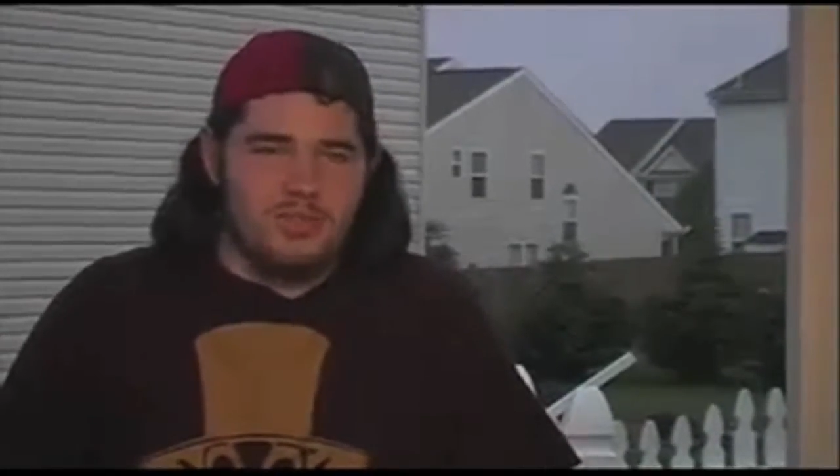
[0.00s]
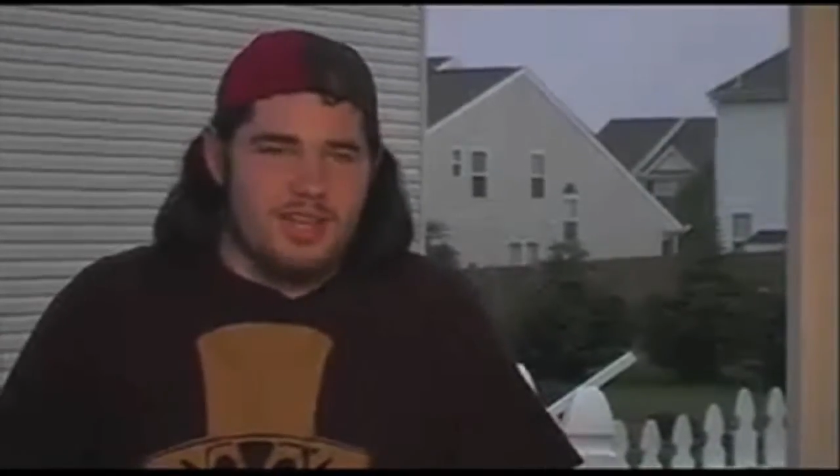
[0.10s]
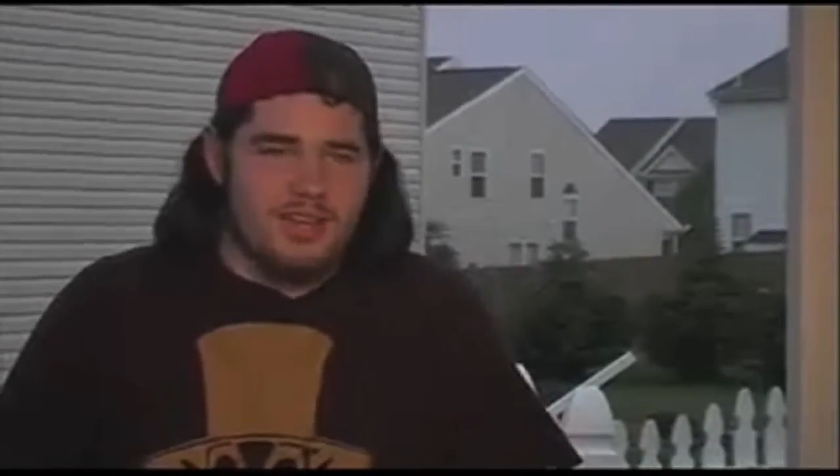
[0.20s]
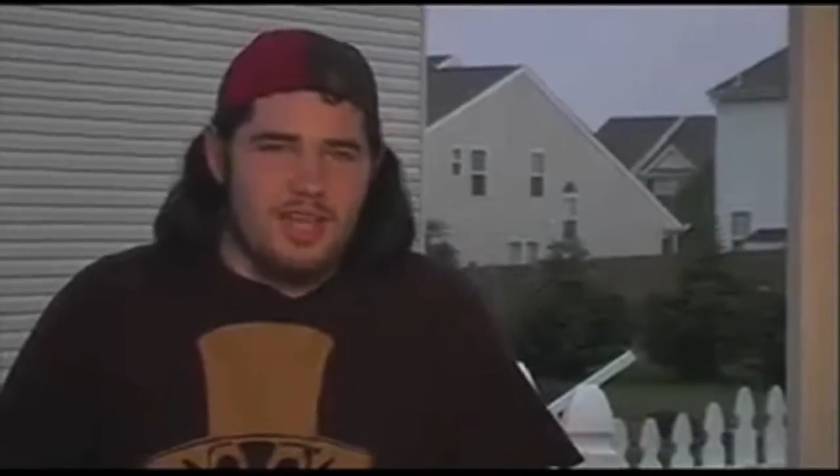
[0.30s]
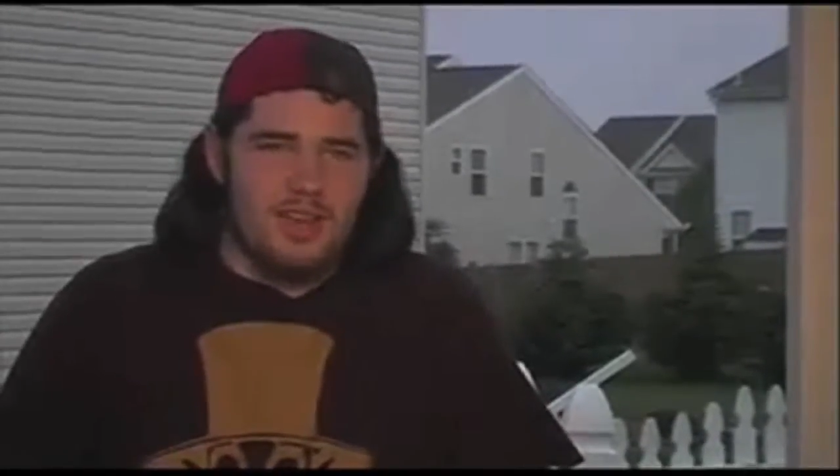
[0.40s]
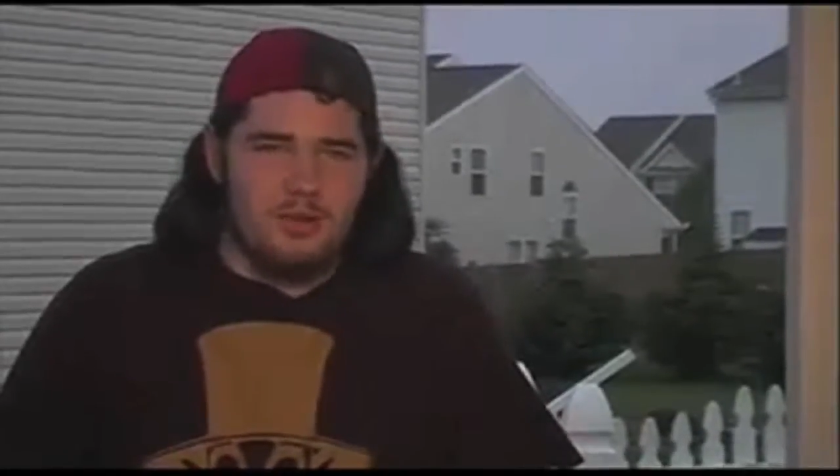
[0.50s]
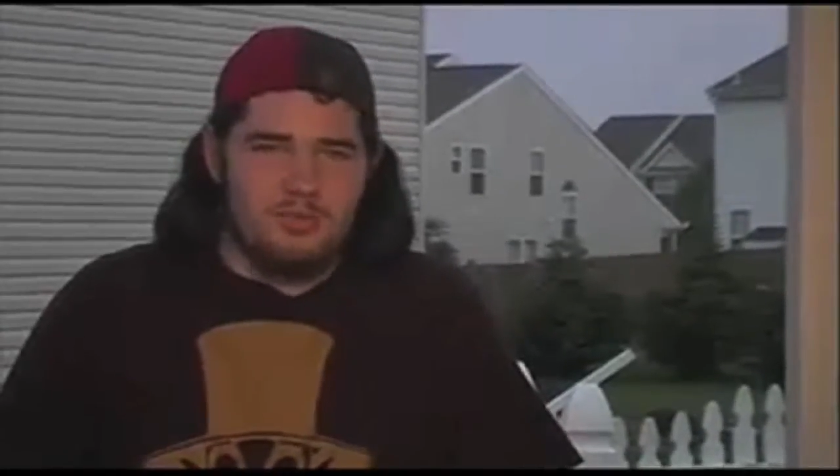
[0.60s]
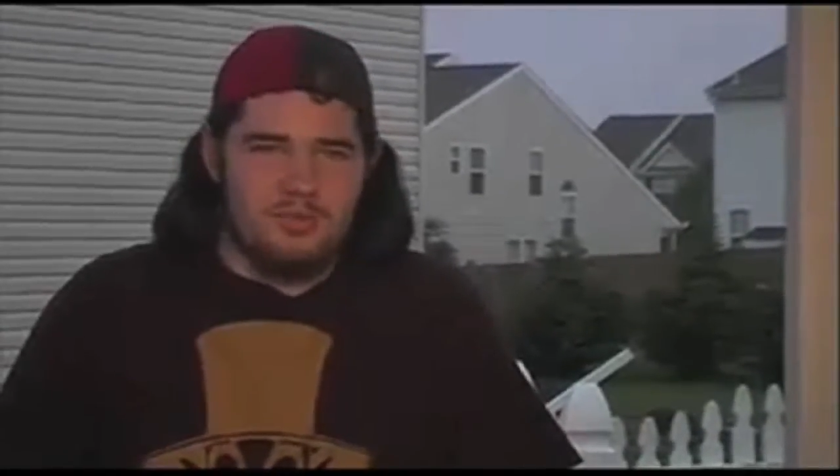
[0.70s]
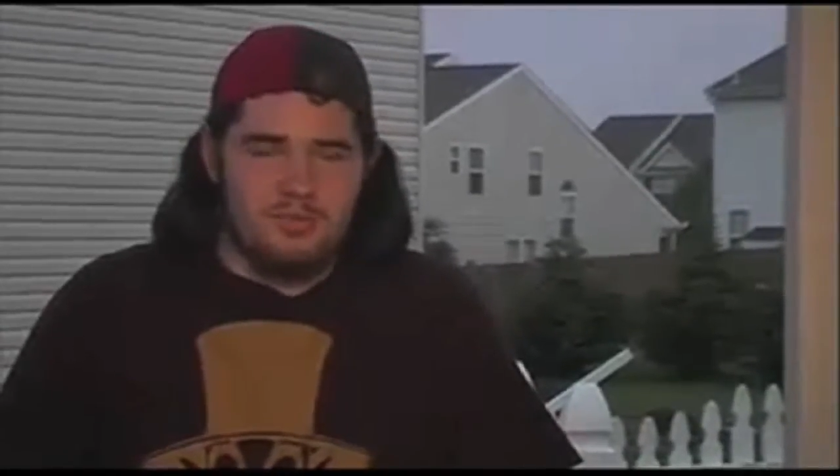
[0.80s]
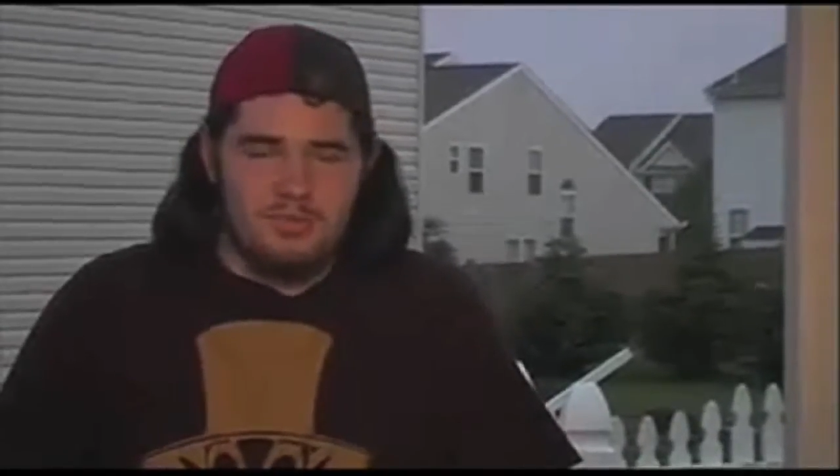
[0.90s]
a level of
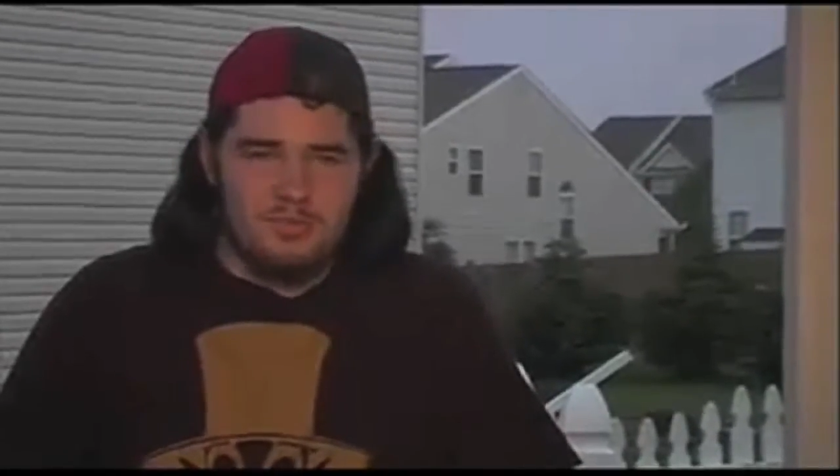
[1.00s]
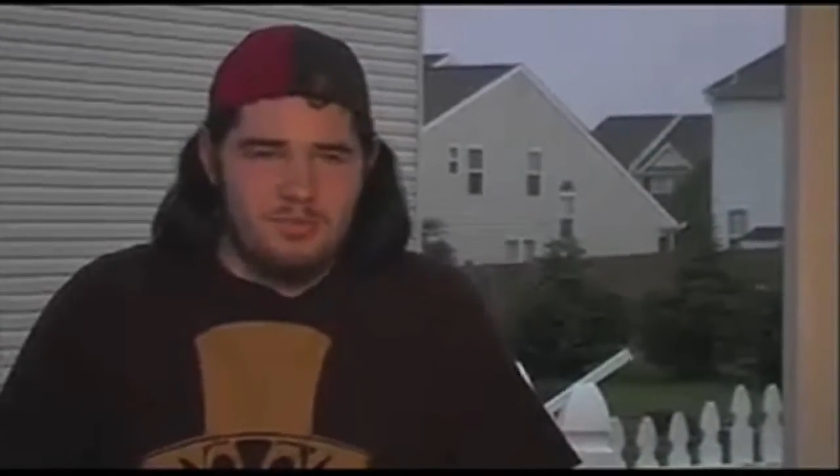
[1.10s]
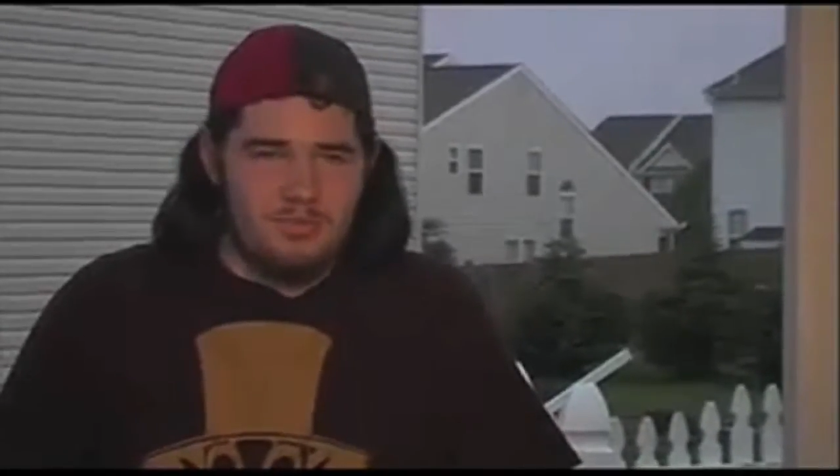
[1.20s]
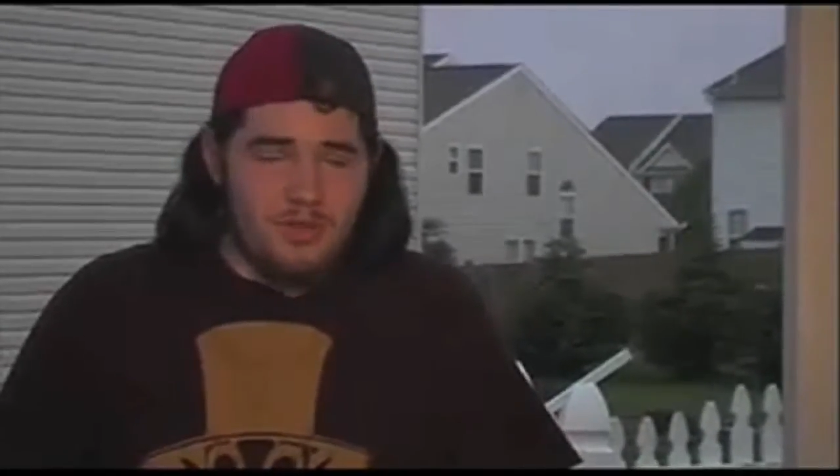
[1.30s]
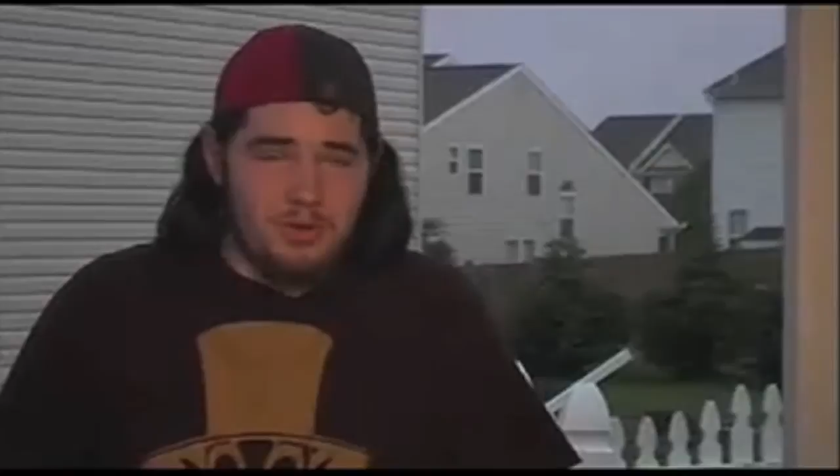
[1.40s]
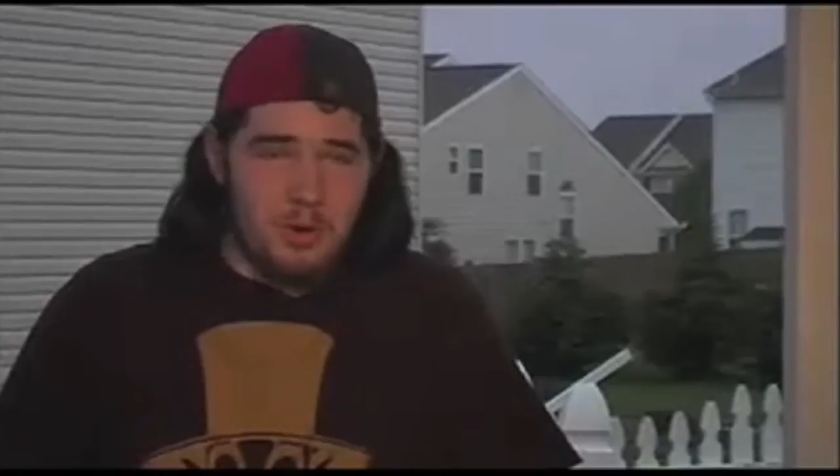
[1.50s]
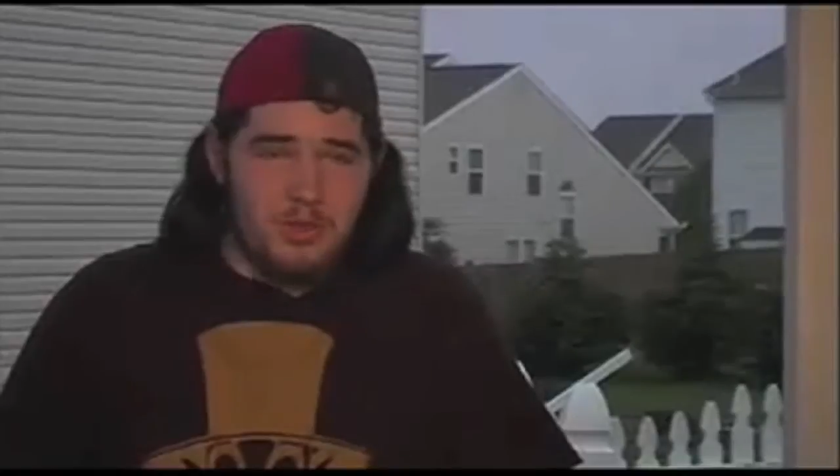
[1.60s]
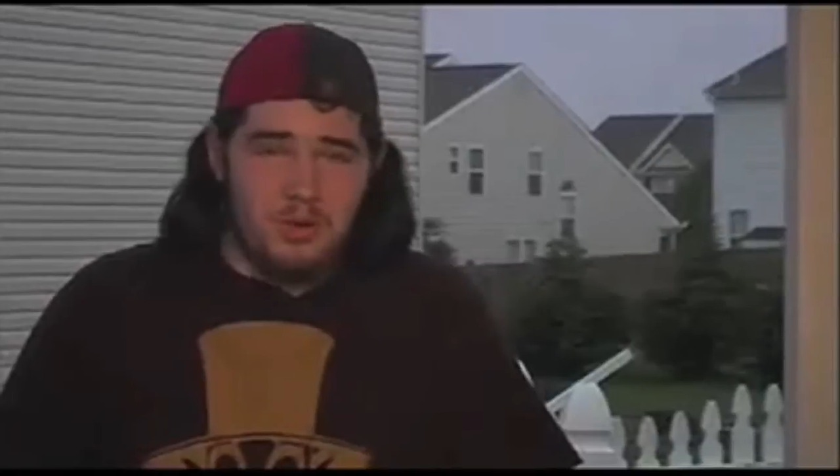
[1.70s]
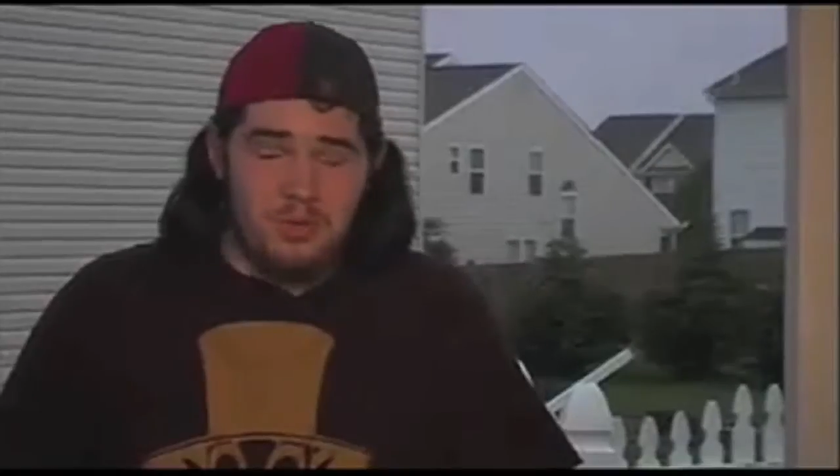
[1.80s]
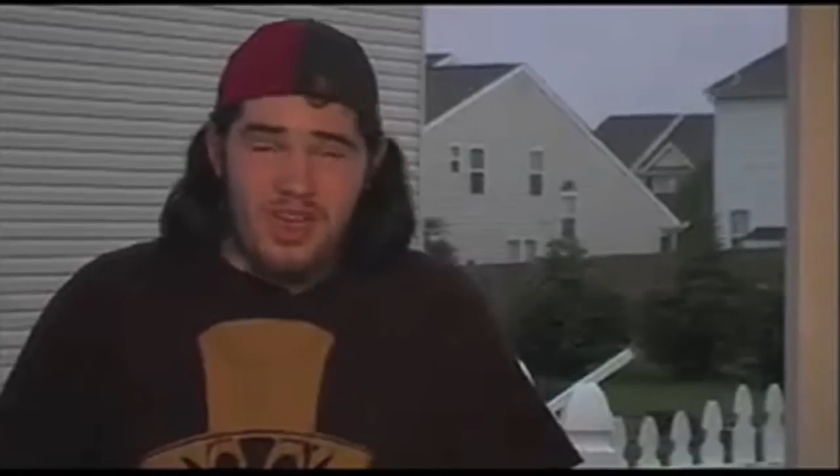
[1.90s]
persecution that would have been
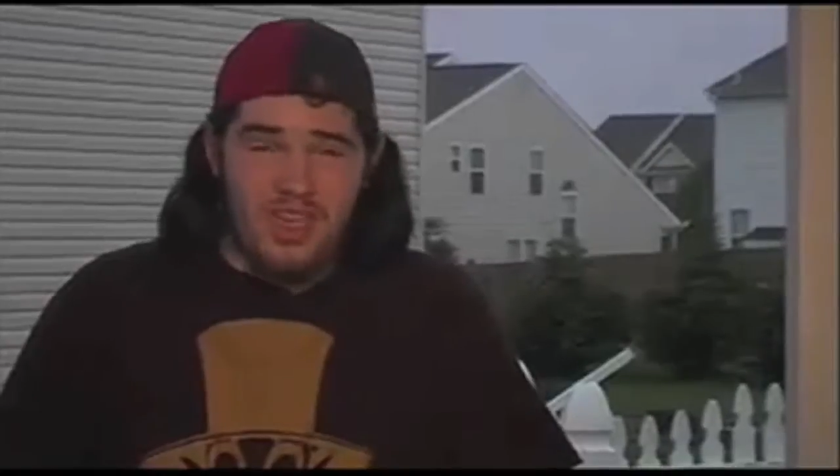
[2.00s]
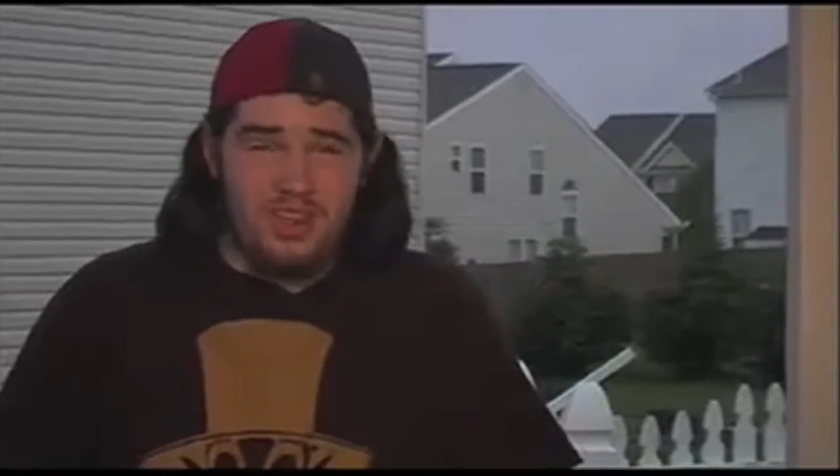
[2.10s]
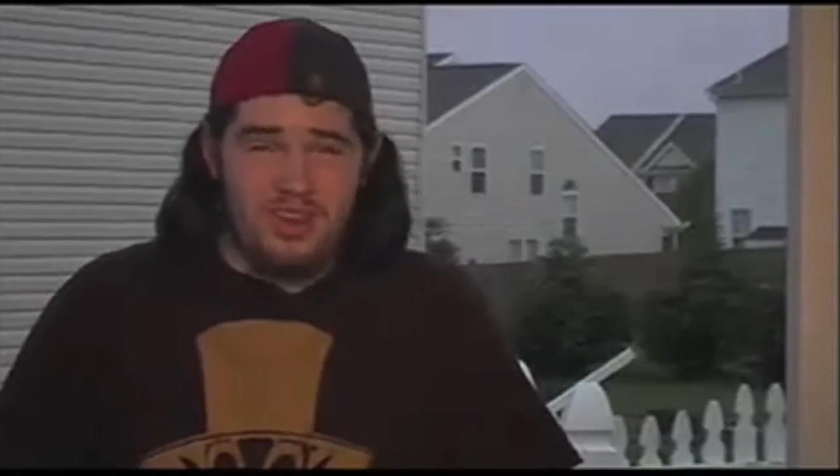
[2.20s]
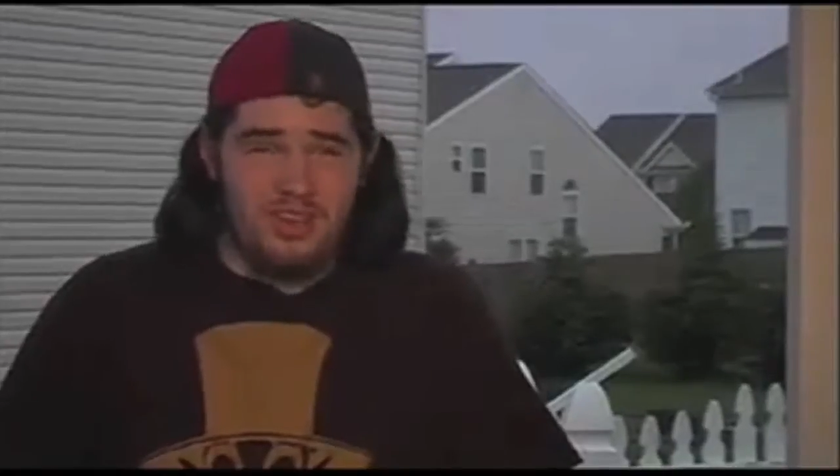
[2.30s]
unimaginable